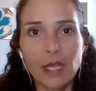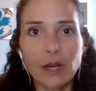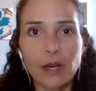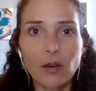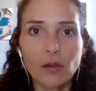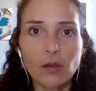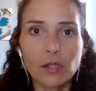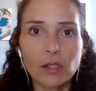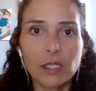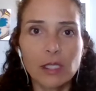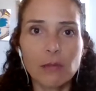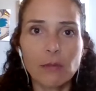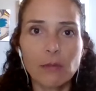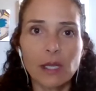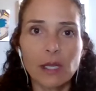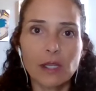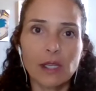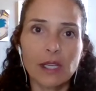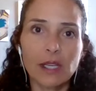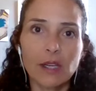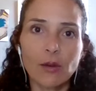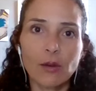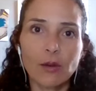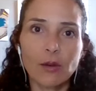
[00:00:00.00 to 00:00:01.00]
that
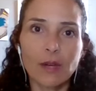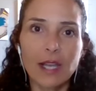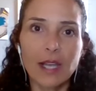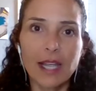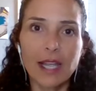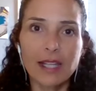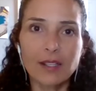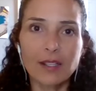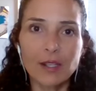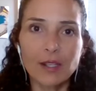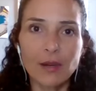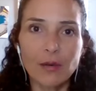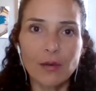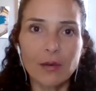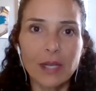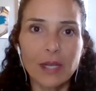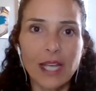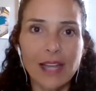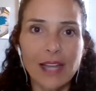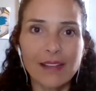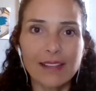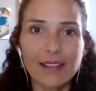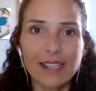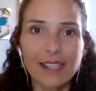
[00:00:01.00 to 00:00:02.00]
ultimately creates your
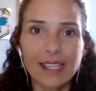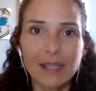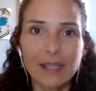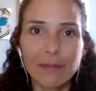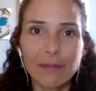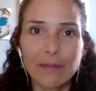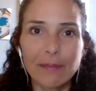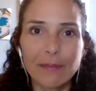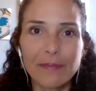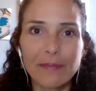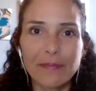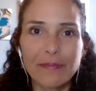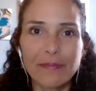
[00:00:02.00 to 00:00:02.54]
reality.